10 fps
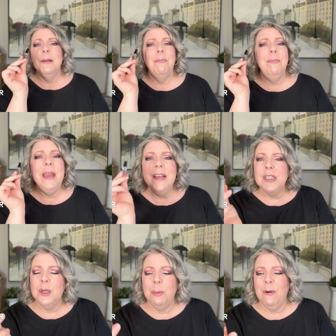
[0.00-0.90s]

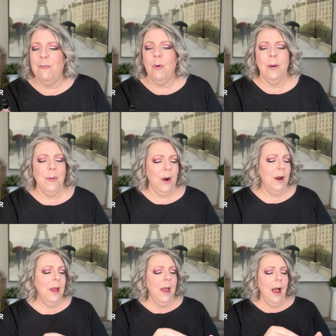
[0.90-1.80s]
Beast Performer,
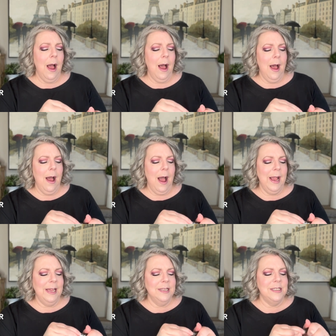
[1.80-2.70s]
uh, I
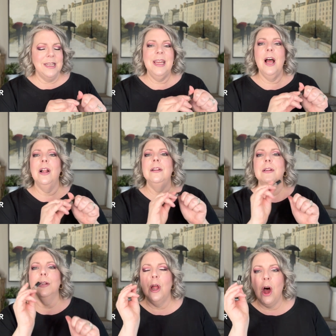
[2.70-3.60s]
can see a
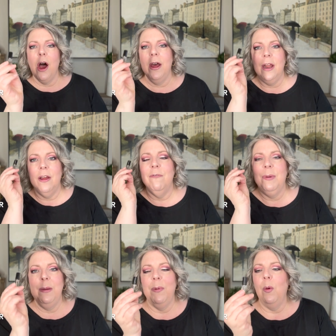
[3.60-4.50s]
lot of
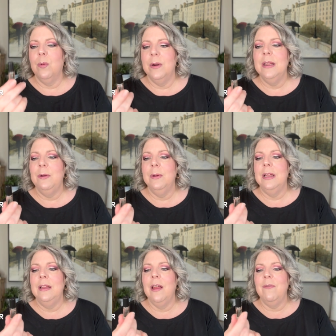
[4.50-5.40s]
people really,
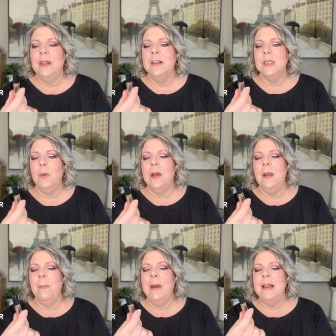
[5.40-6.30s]
really loving this
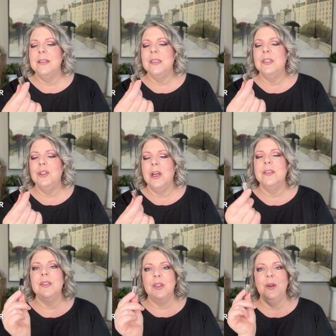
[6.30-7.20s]
one, but it's
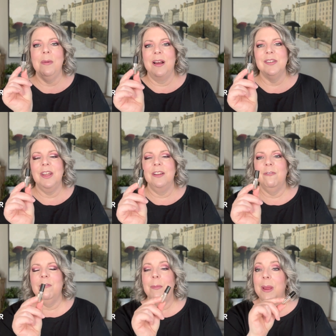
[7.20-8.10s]
just too masculine
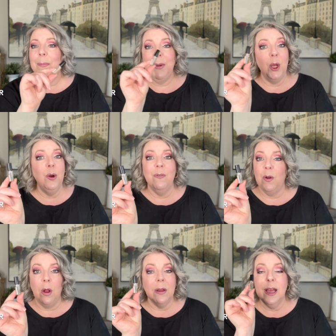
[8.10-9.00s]
for me.
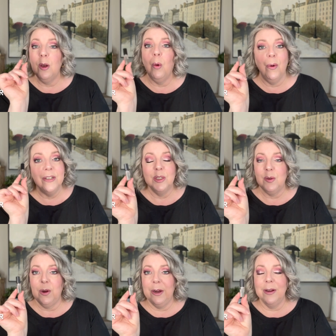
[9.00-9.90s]
Beautiful, like gorgeous
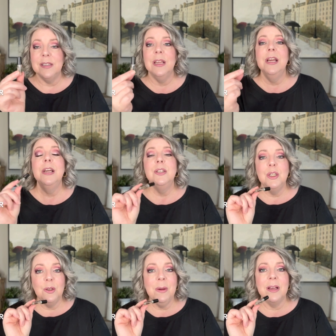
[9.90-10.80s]
fragrance.
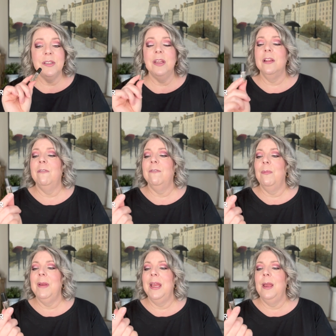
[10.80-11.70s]
Too masculine for
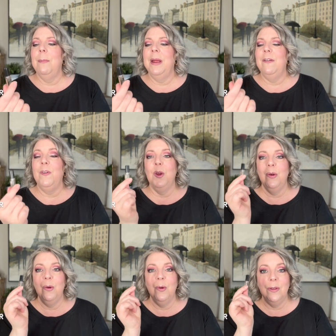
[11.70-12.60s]
me, but if
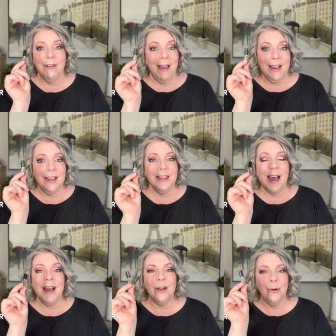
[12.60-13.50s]
you like
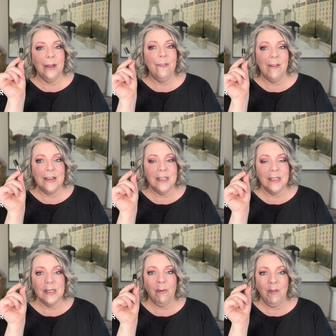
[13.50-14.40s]
that Creed
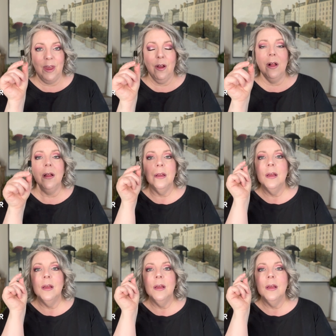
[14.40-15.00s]
Aventus feel,